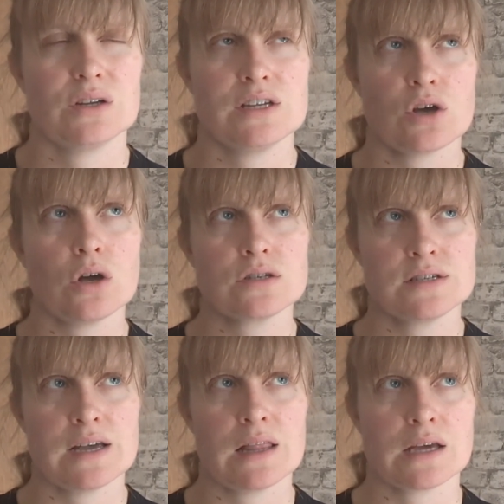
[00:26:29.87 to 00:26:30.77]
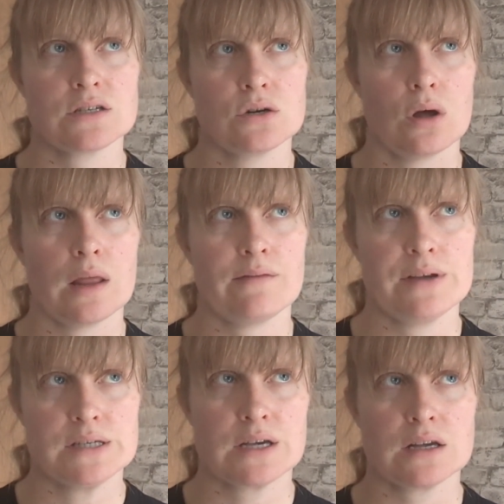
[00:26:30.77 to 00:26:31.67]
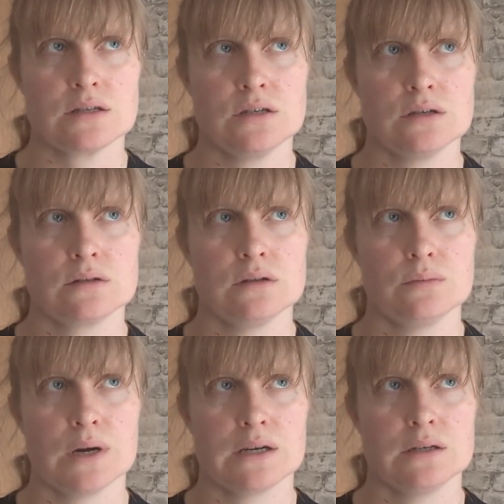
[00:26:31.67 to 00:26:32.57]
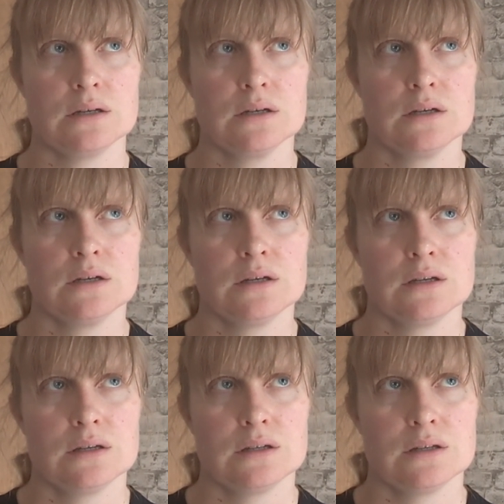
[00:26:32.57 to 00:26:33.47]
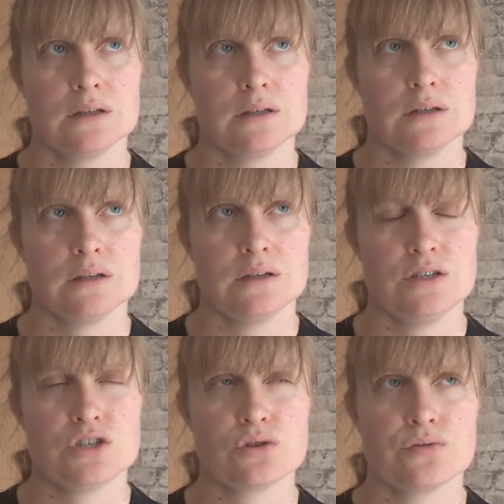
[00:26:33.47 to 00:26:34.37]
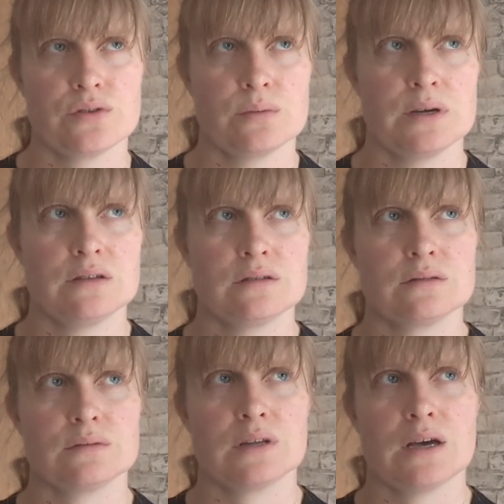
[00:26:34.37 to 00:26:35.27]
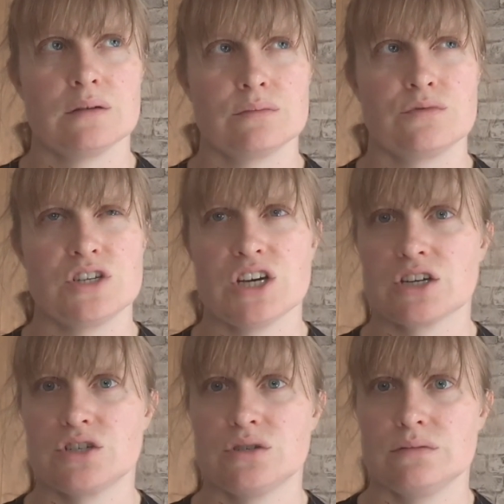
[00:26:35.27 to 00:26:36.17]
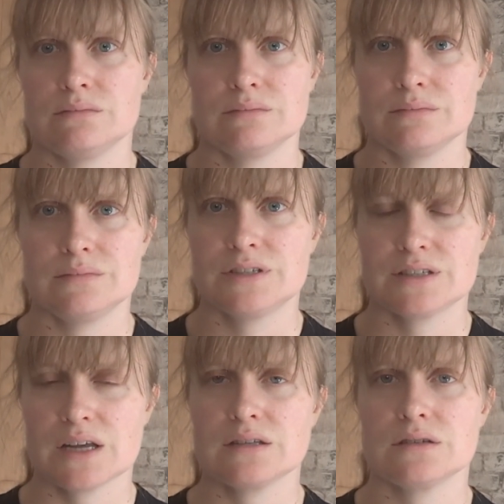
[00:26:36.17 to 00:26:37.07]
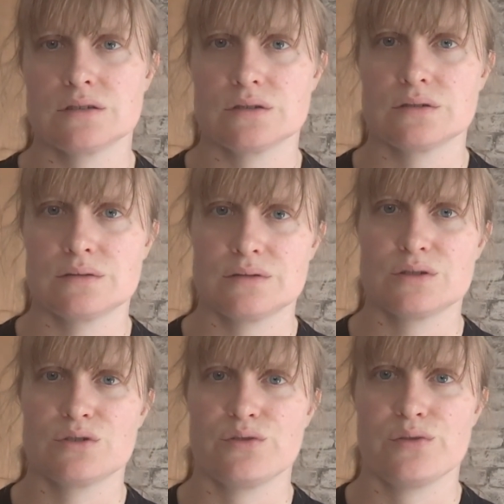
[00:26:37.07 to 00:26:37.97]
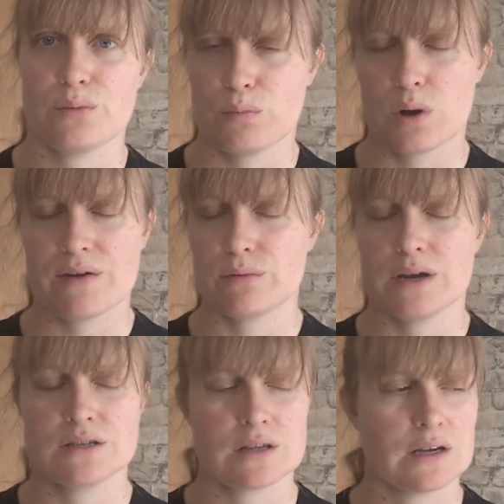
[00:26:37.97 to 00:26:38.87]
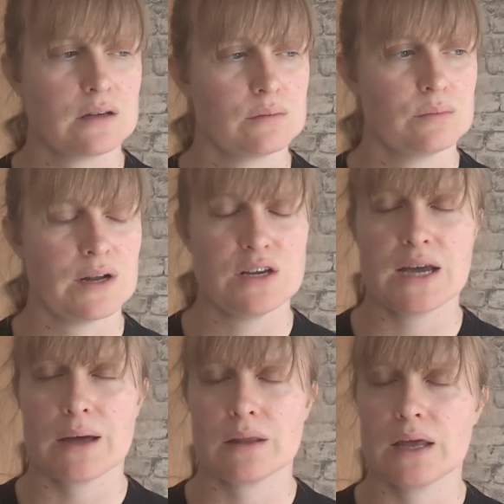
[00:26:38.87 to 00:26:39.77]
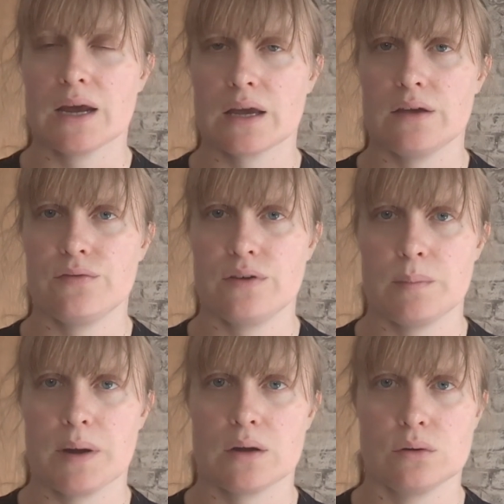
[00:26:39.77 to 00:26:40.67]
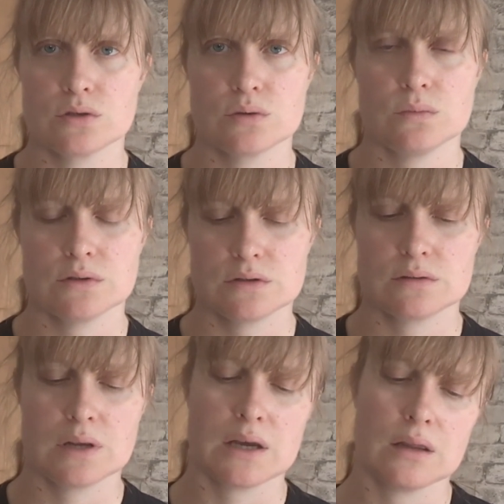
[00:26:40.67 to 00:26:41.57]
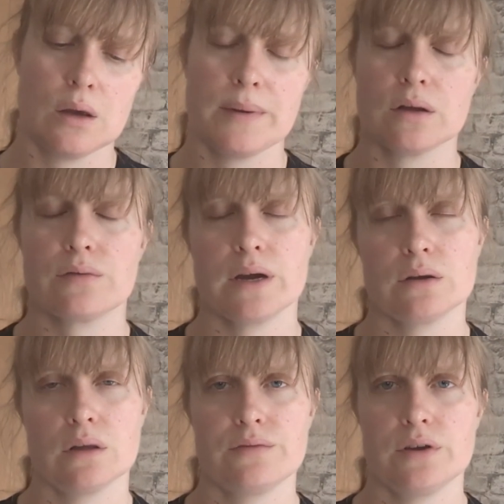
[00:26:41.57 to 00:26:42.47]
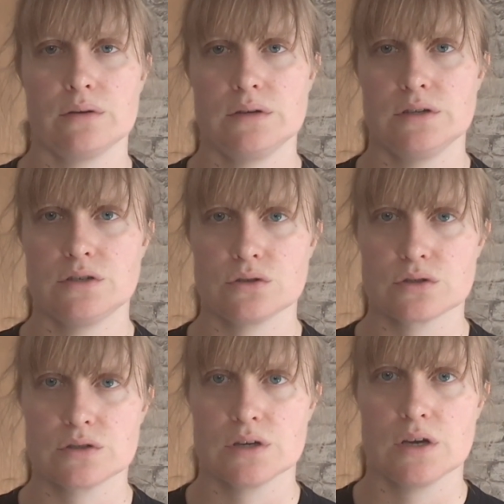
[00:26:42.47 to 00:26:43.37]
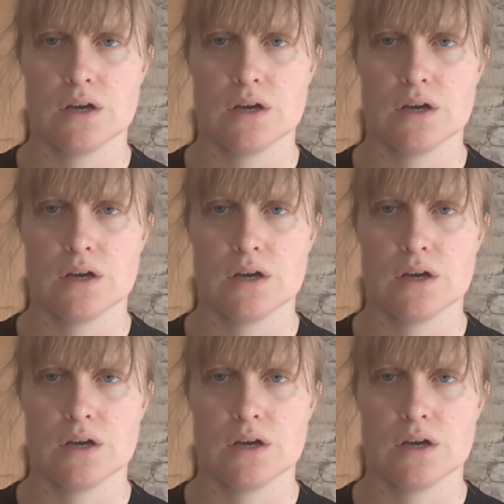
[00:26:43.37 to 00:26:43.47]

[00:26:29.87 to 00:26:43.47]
it's hard to say, like, to not let things get to you when you suffer with that rejection sense of whatever it is, like when you get like negative feedback or someone's like a little bit critical of you and you just